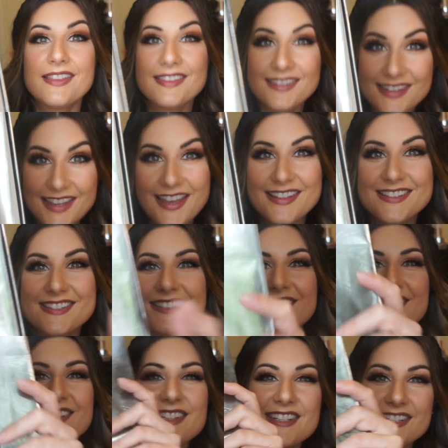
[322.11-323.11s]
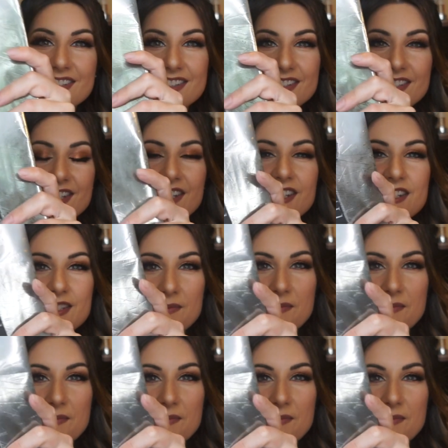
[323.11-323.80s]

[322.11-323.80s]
yes, this is